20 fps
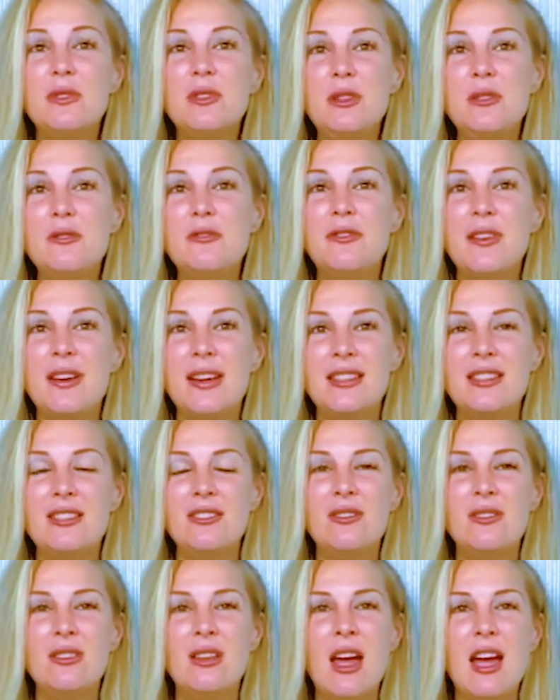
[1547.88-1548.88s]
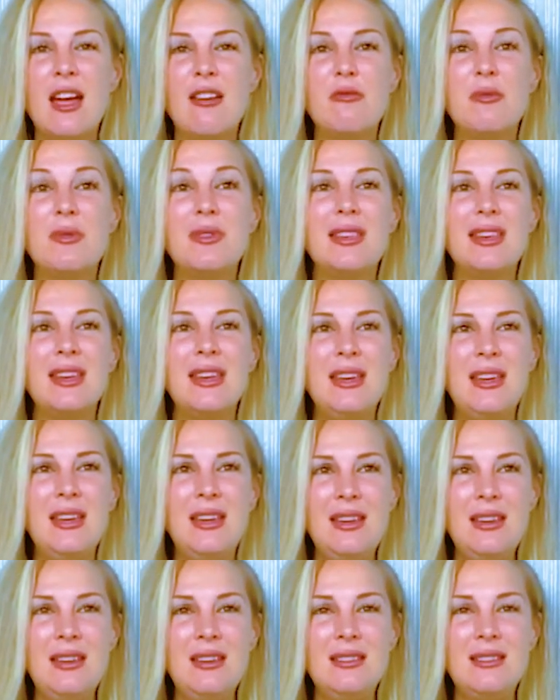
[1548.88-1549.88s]
new phase in your life with
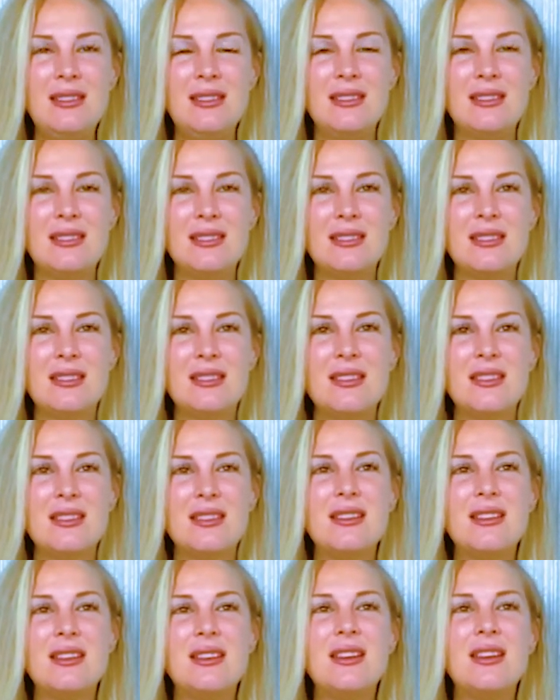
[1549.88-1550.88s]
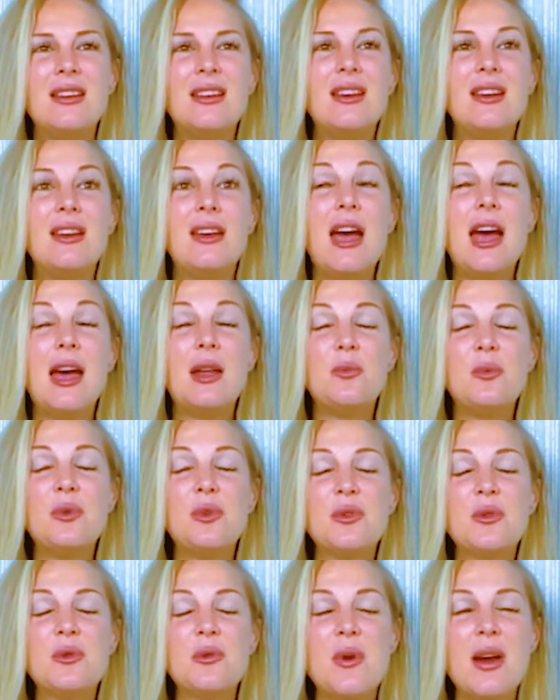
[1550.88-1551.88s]
ease and
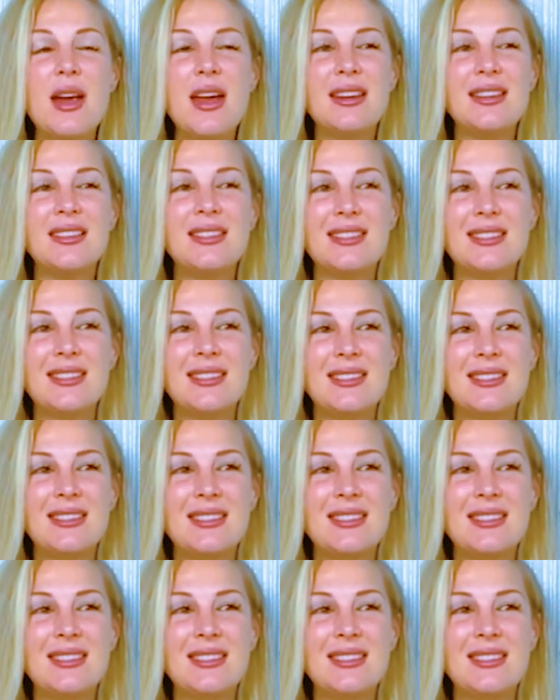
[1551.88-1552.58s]
with grace?